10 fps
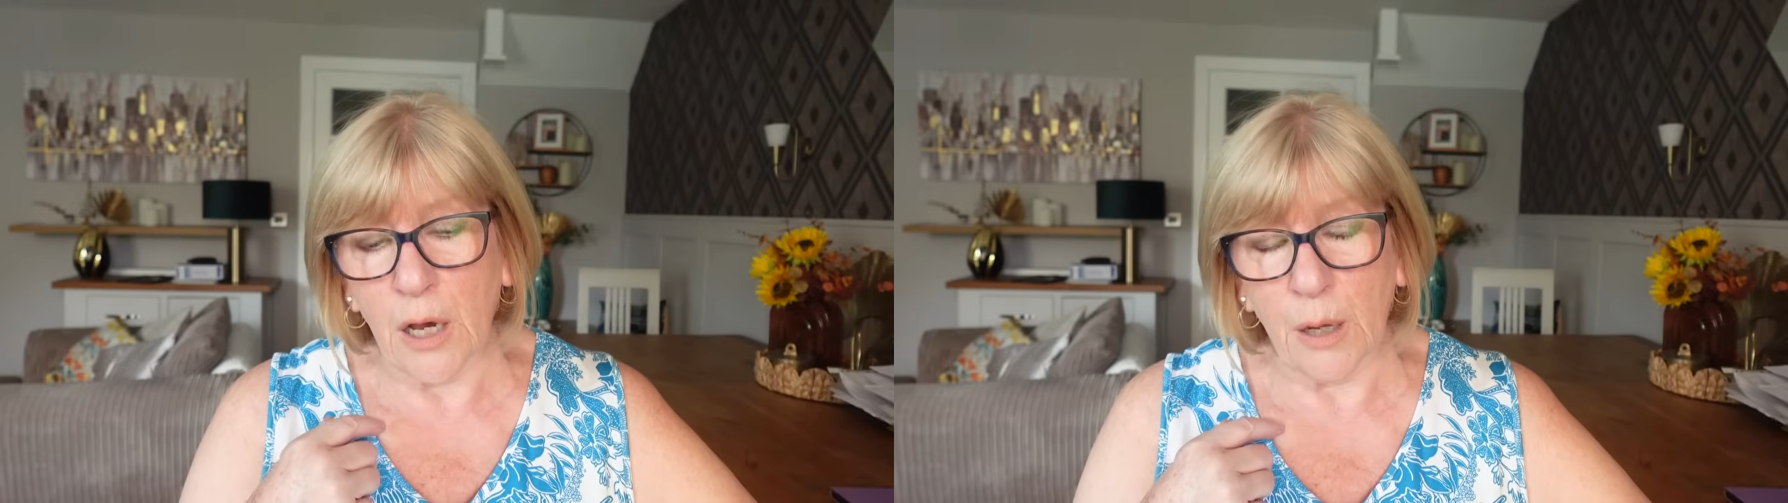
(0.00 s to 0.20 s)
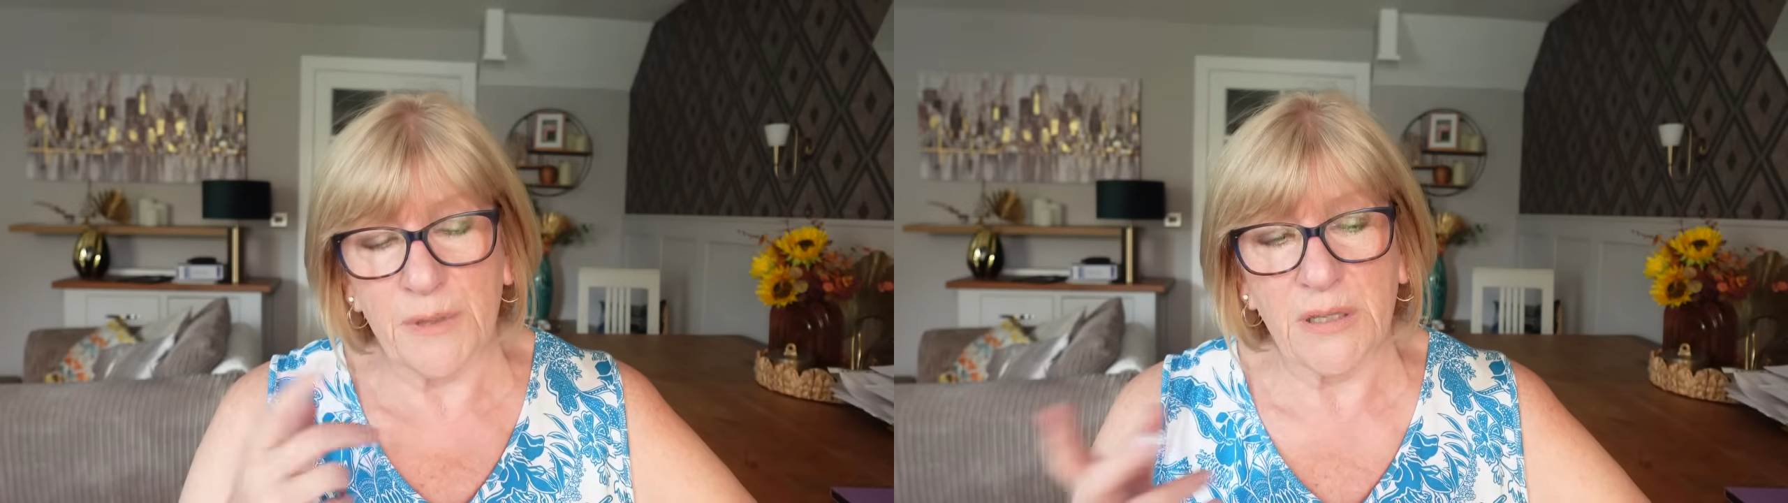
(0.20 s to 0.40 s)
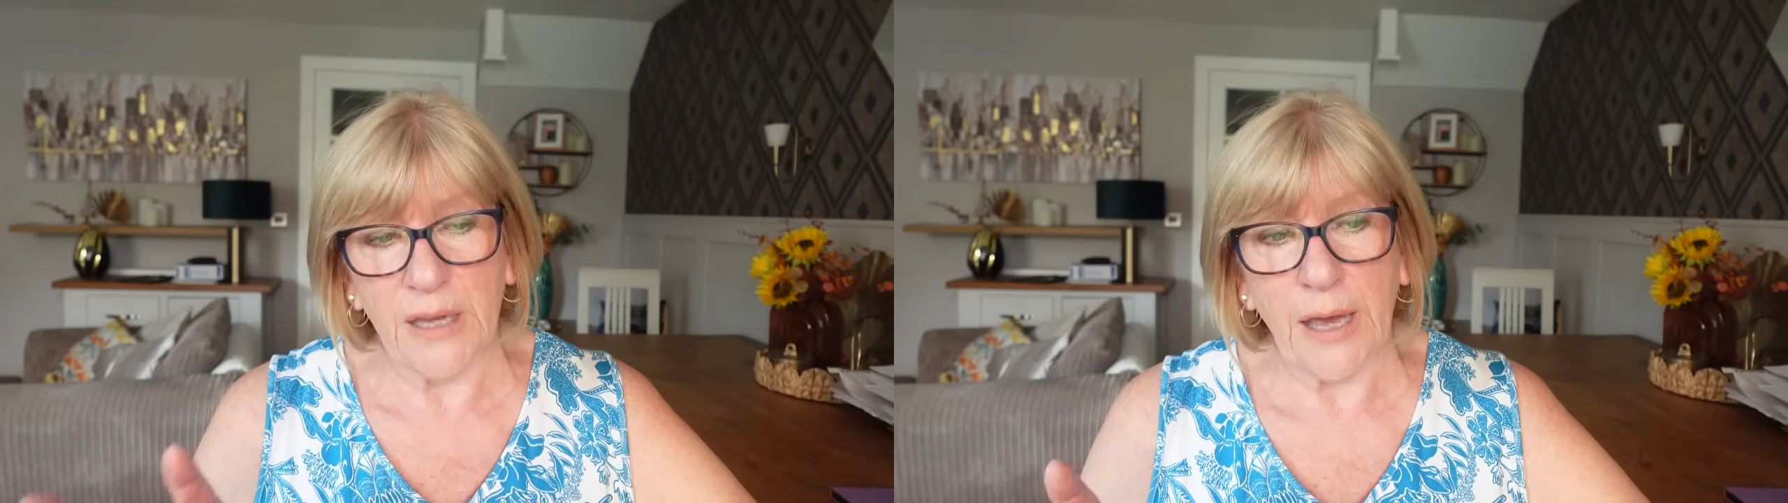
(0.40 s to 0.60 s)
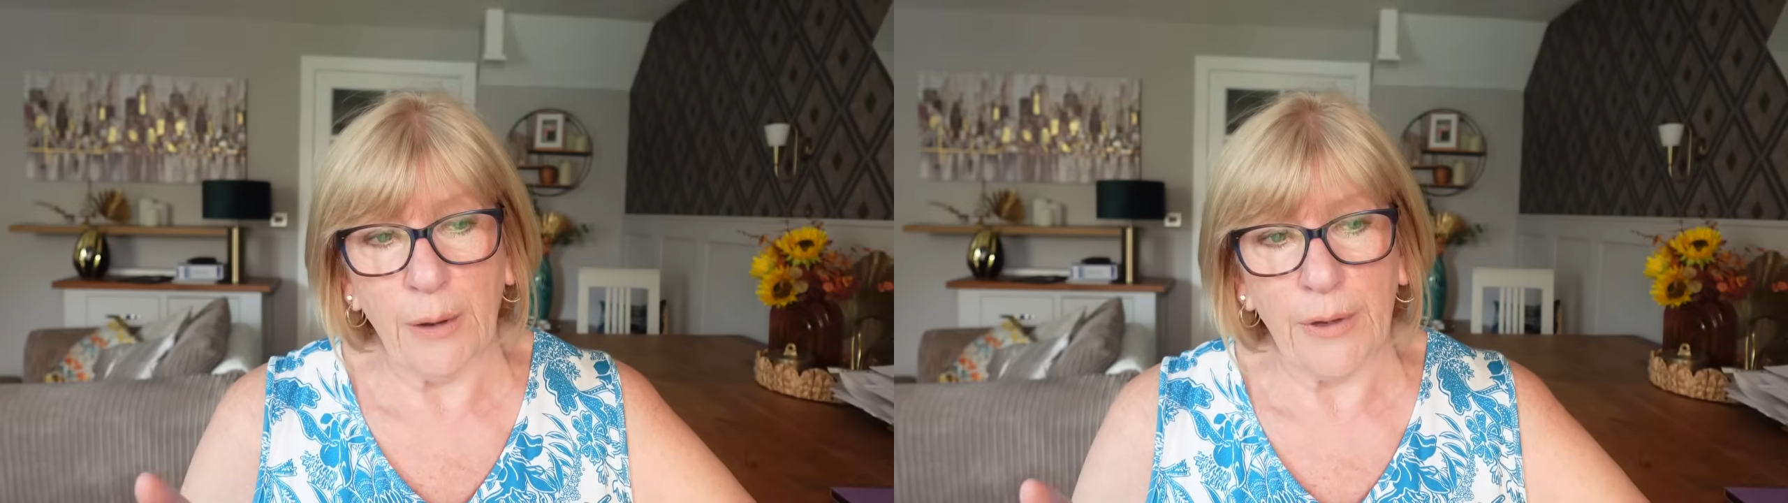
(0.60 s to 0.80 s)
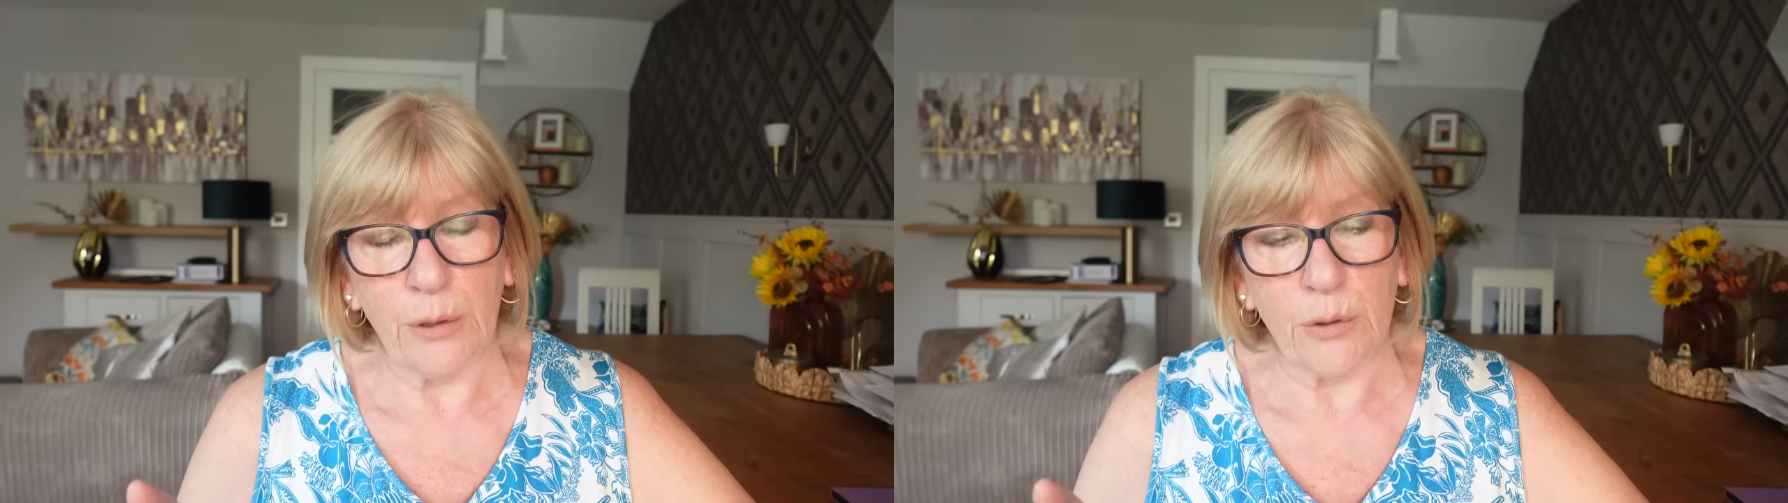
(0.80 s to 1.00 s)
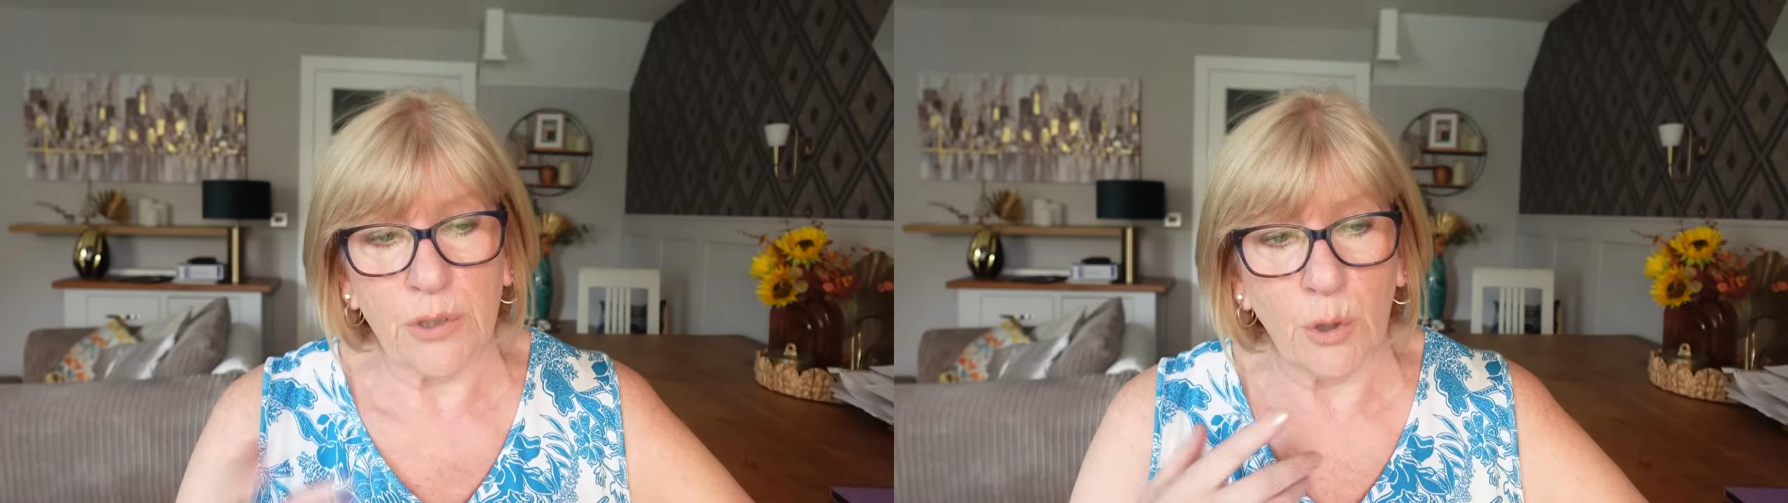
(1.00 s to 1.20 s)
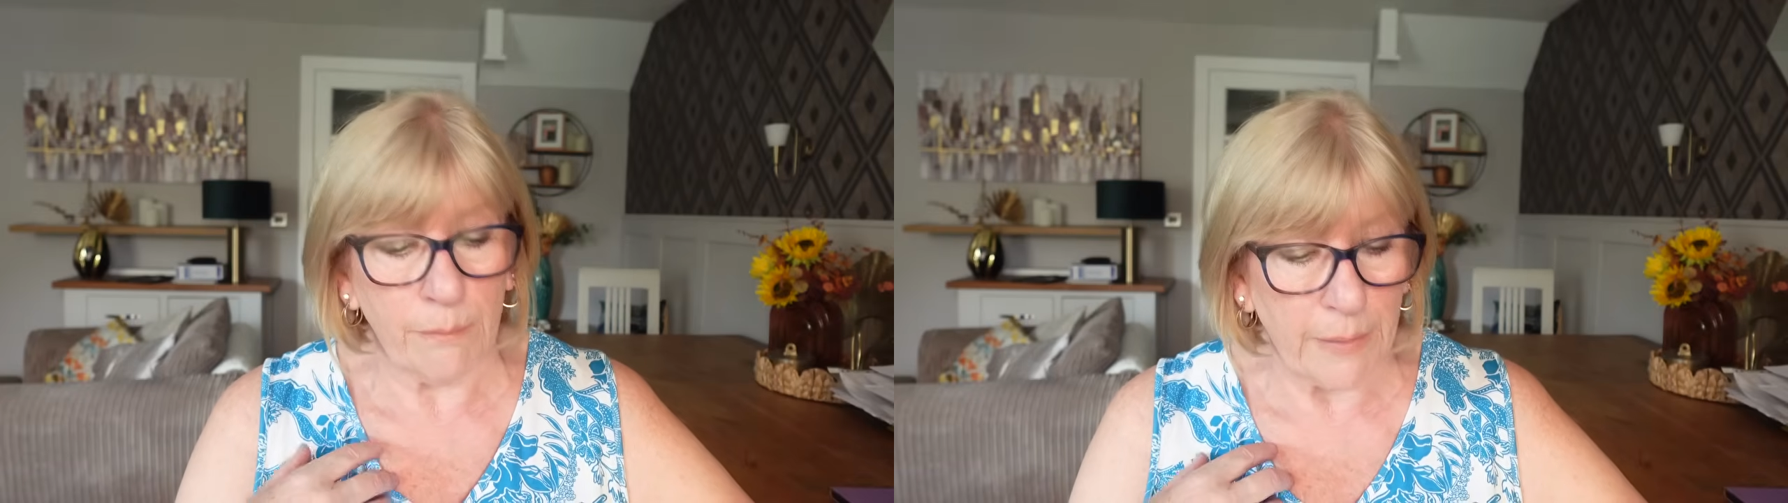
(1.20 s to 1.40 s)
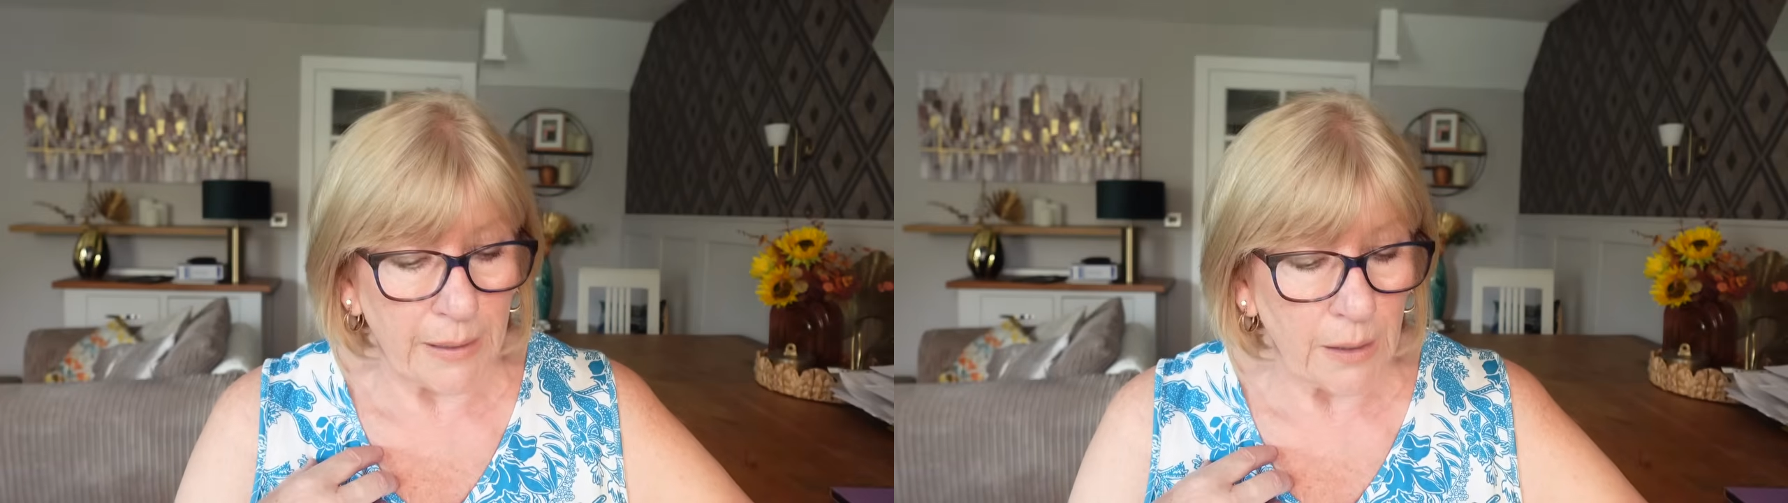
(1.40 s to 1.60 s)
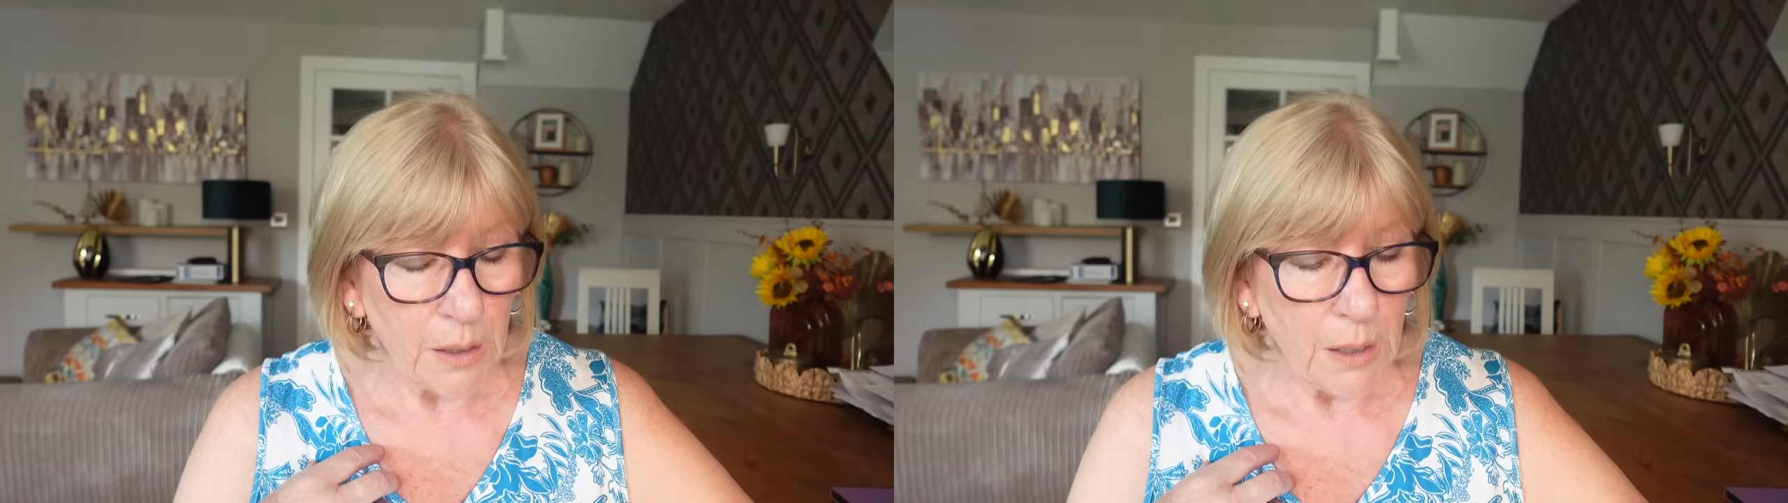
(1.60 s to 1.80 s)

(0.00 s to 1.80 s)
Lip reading: up and see how it looks on me.